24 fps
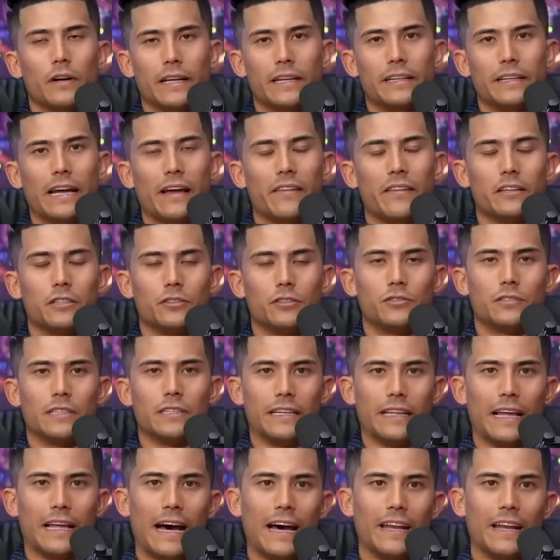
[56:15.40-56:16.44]
funny now that you
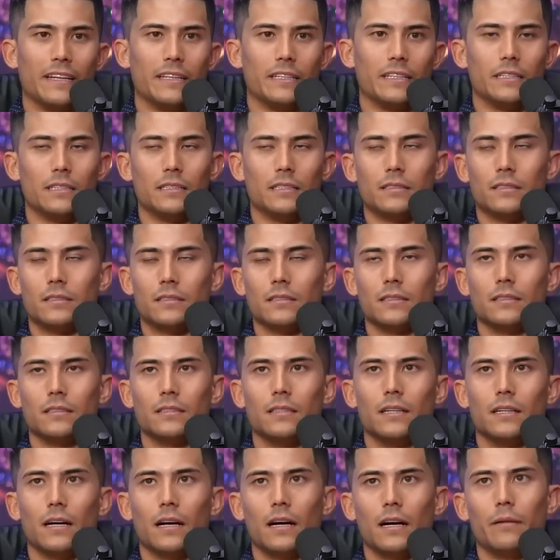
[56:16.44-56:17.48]
say that is
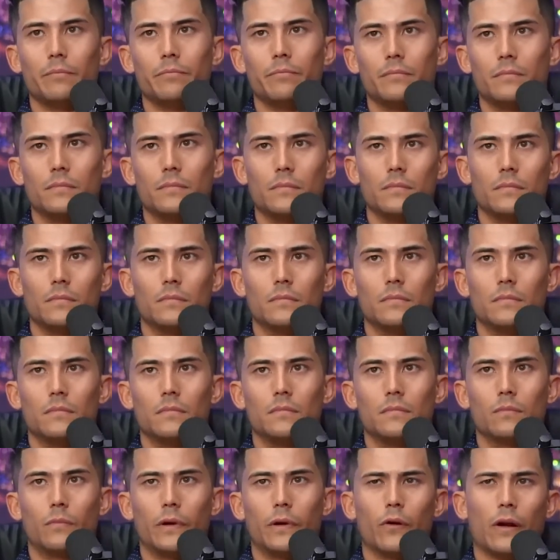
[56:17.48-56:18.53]
um,
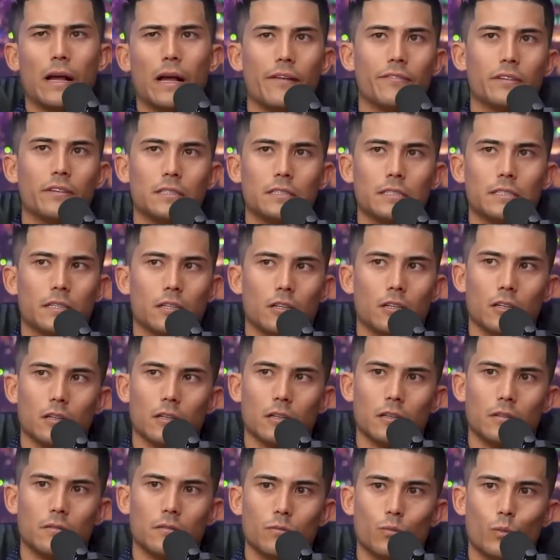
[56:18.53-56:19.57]
we were having
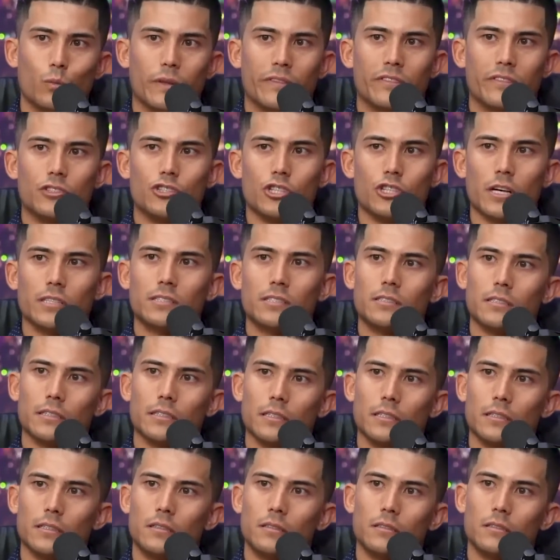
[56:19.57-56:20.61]
dinner with
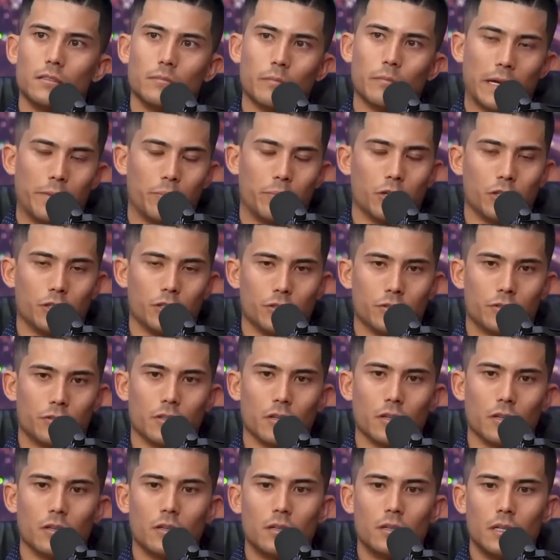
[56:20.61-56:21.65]
Justin, my
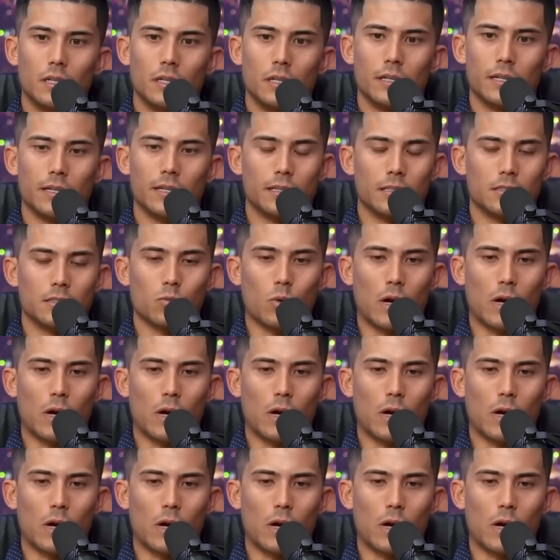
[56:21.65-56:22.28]
producer, and his